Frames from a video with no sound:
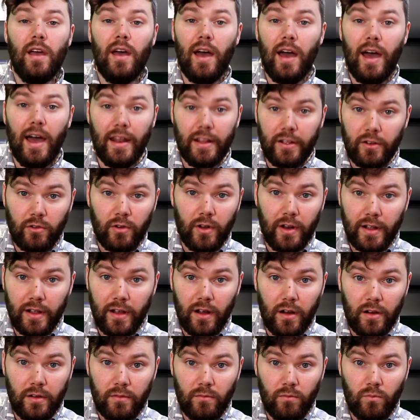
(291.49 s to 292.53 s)
on a credit
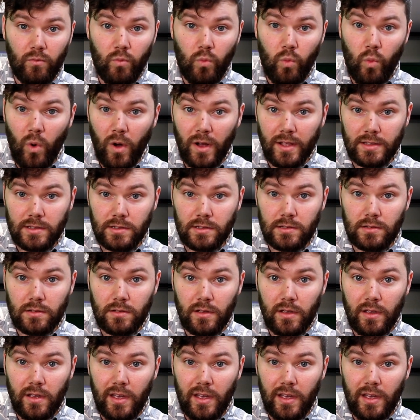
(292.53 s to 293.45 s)
card once.